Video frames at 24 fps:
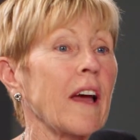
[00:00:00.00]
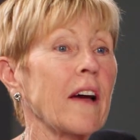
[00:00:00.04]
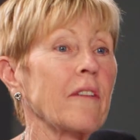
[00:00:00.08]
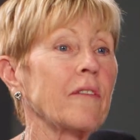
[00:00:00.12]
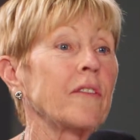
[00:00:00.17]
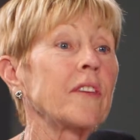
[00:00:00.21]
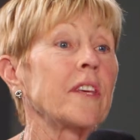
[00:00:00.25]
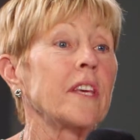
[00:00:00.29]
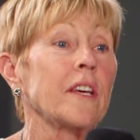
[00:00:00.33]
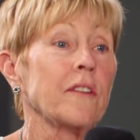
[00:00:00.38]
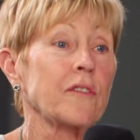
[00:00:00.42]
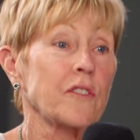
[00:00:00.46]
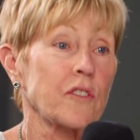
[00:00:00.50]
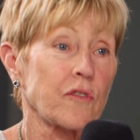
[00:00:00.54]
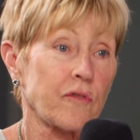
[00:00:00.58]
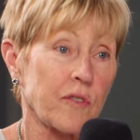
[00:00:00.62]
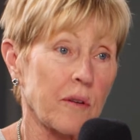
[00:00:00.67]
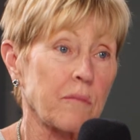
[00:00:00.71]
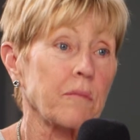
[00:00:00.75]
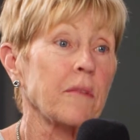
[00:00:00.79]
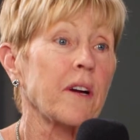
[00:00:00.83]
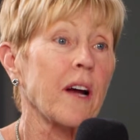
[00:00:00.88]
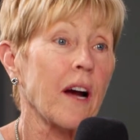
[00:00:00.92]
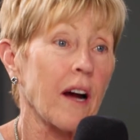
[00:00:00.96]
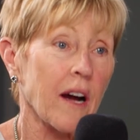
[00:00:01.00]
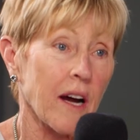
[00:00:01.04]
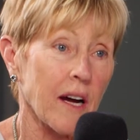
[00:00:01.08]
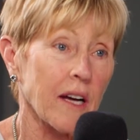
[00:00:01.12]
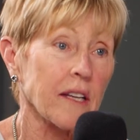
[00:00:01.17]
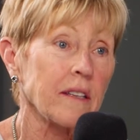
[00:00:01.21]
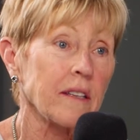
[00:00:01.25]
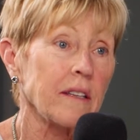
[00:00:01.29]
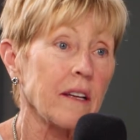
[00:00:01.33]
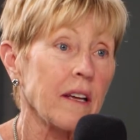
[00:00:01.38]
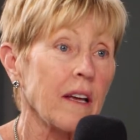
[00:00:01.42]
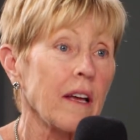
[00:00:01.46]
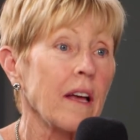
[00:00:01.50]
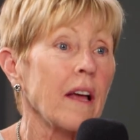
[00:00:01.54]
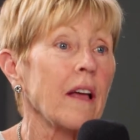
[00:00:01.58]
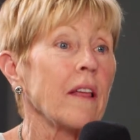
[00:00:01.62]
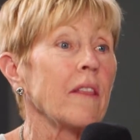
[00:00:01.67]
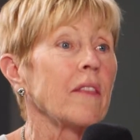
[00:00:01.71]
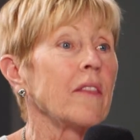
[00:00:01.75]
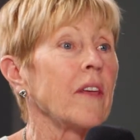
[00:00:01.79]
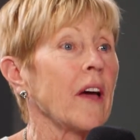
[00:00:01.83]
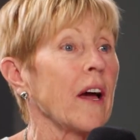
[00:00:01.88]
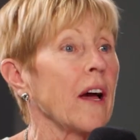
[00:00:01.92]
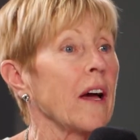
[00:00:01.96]
have gifts from God
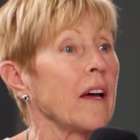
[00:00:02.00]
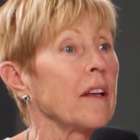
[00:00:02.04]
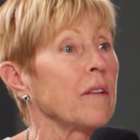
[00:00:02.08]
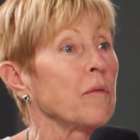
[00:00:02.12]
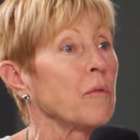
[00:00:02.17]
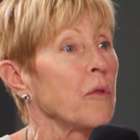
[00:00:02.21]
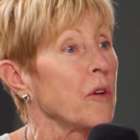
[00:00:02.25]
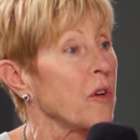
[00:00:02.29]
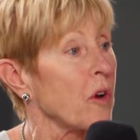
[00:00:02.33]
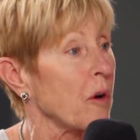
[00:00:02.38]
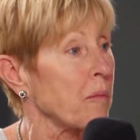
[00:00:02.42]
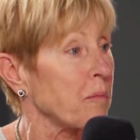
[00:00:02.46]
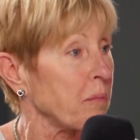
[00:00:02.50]
that we are